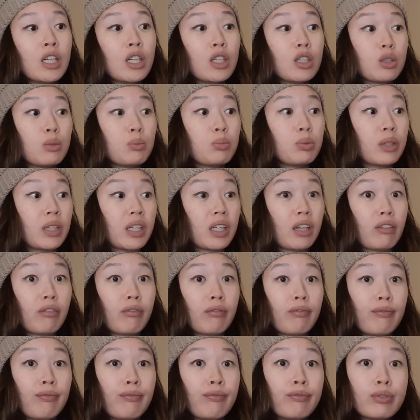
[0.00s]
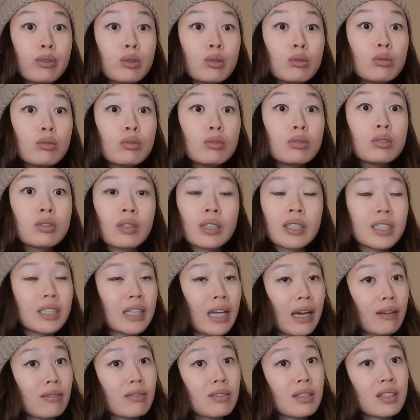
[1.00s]
to bring food, so I didn't
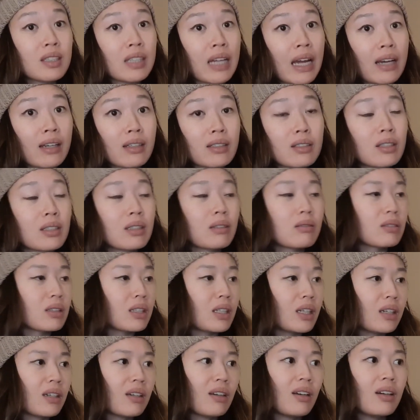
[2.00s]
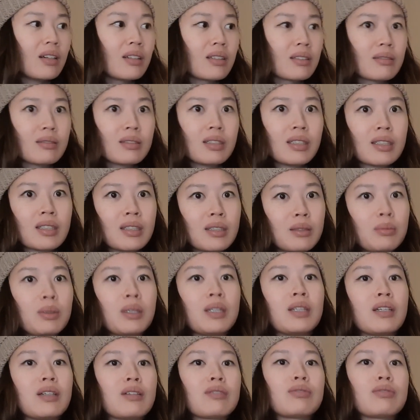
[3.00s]
have snacks, because I was like, oh, I'm just gonna be there